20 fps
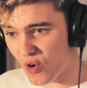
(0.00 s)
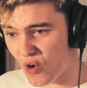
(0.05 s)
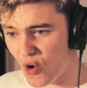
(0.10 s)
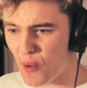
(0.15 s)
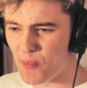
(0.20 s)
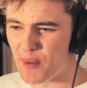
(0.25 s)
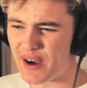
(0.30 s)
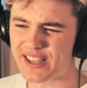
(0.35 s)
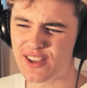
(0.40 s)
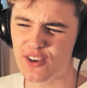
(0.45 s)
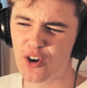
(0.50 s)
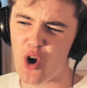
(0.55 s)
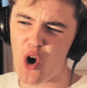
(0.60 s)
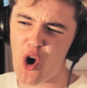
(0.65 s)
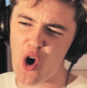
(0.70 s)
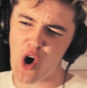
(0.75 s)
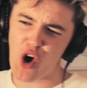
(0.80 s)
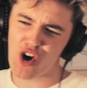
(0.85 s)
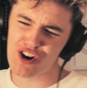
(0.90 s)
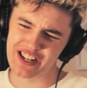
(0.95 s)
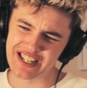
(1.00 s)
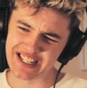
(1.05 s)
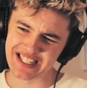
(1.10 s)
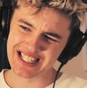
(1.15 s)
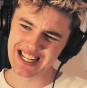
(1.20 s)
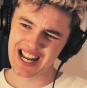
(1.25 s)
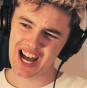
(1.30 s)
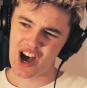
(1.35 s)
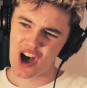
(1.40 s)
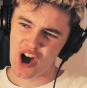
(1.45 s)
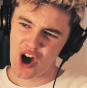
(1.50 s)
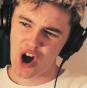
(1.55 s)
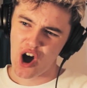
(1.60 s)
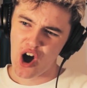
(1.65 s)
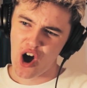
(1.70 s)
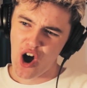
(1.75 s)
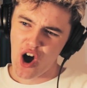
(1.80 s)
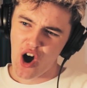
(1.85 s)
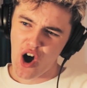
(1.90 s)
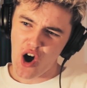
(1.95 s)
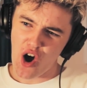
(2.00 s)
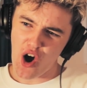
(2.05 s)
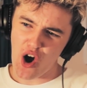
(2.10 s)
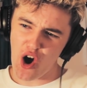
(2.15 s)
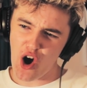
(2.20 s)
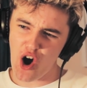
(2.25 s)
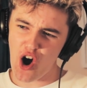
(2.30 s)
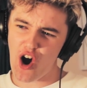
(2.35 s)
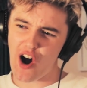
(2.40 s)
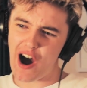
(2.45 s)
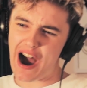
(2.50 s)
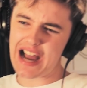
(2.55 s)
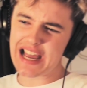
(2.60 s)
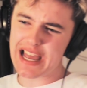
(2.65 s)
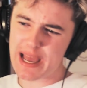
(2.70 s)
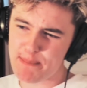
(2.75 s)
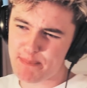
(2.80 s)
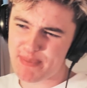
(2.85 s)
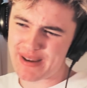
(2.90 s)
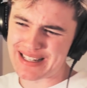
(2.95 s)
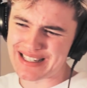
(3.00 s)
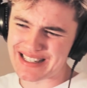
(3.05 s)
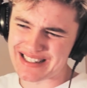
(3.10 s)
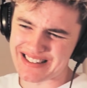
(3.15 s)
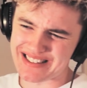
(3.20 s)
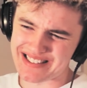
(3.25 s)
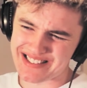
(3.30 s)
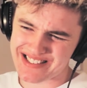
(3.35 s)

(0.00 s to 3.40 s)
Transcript: oh my god, oh, I am being